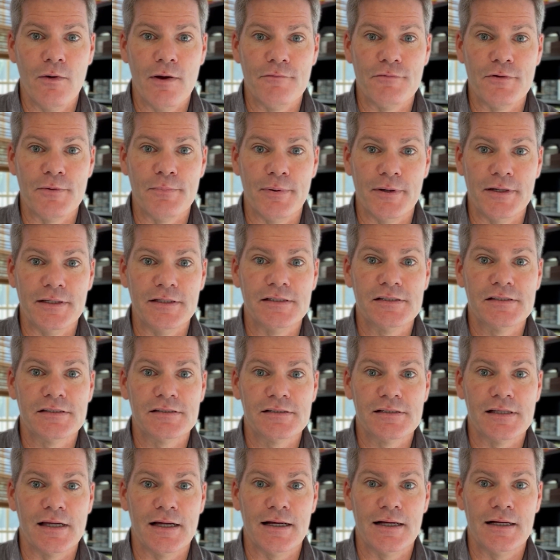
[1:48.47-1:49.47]

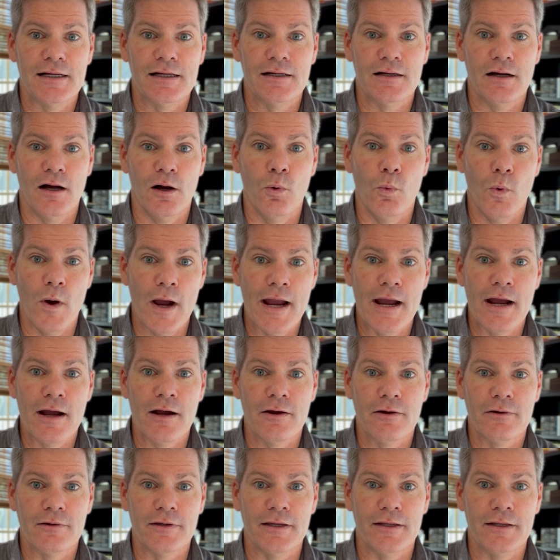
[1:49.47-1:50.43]
everybody's aware